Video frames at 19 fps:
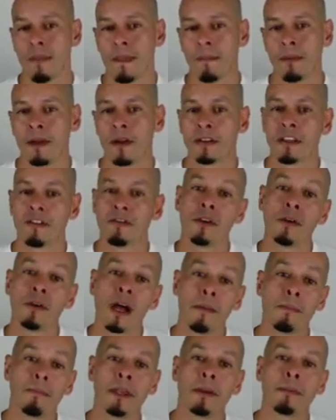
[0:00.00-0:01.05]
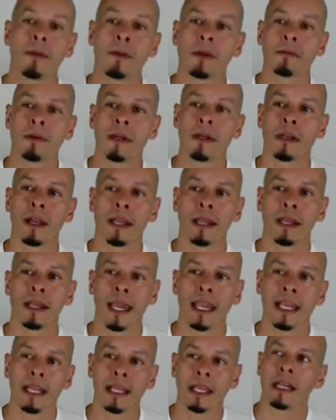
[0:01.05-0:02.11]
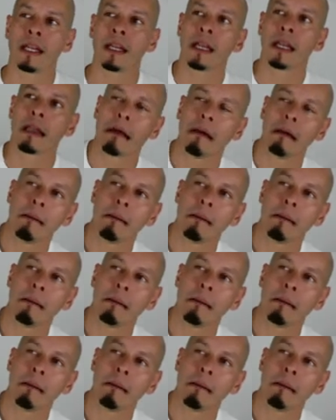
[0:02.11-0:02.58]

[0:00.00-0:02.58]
Because if you have people already like alien and like,